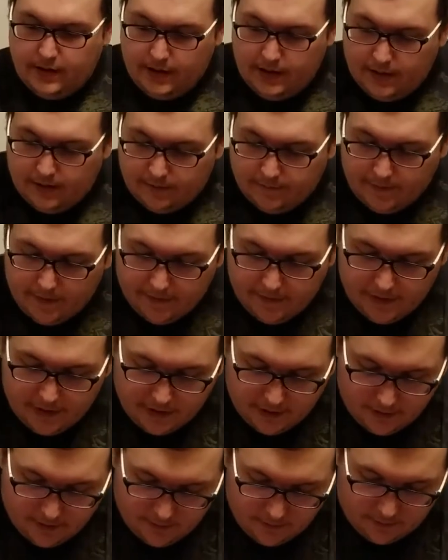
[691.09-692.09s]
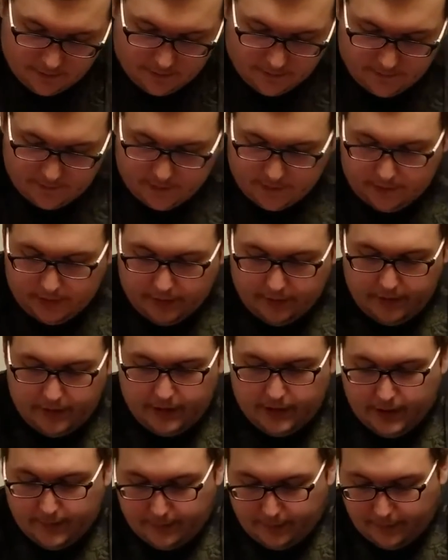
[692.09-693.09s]
is very conducive to
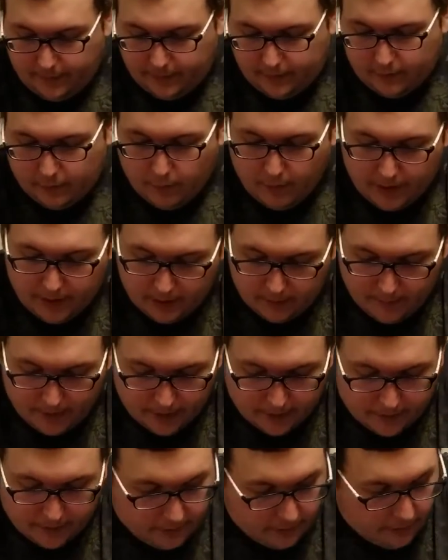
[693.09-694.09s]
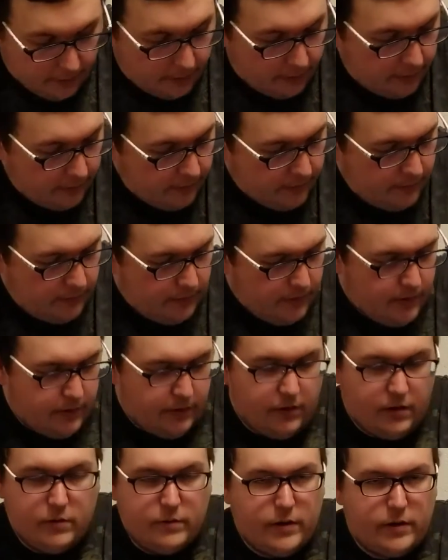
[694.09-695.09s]
loading up square boxes.
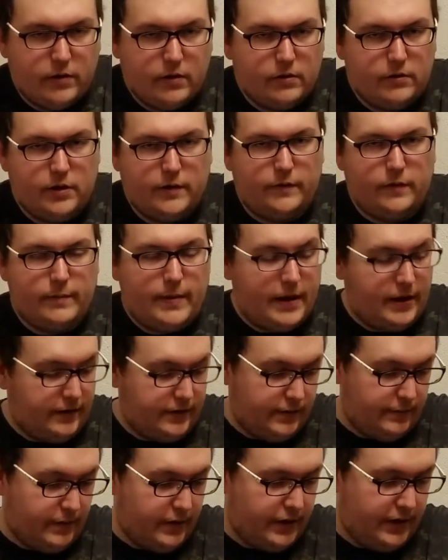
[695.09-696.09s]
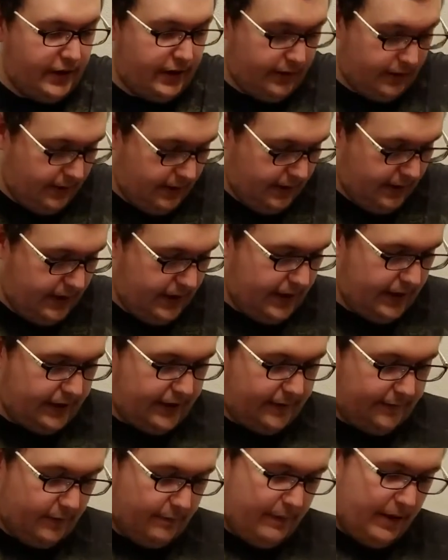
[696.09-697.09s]
No other duffel bag on the market,
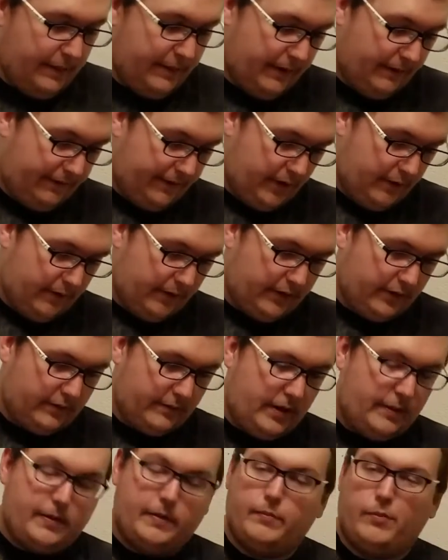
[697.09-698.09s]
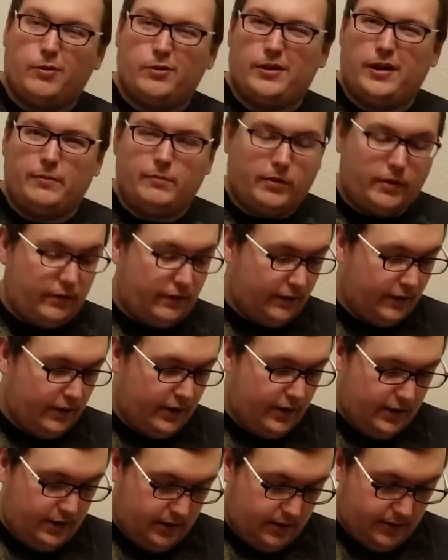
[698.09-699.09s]
except for maybe a few other maybe board game ones,
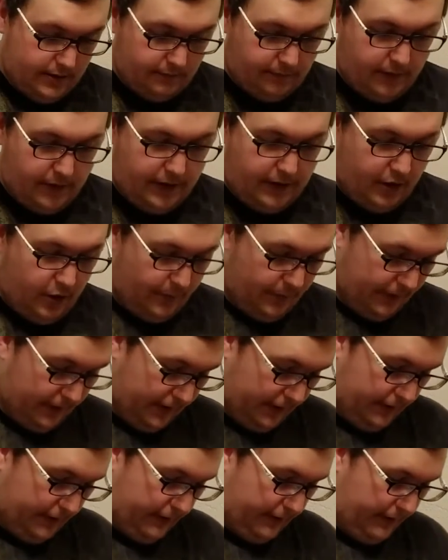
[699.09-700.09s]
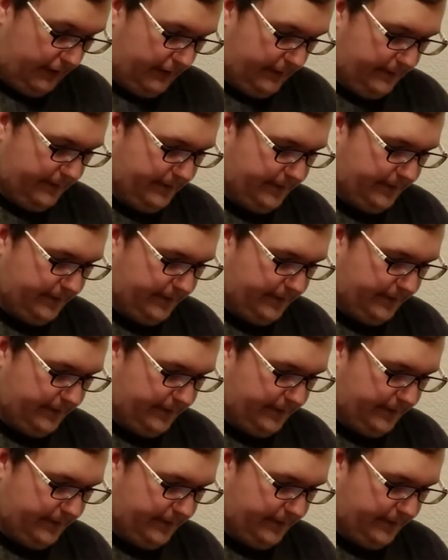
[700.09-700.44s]
really opens like this.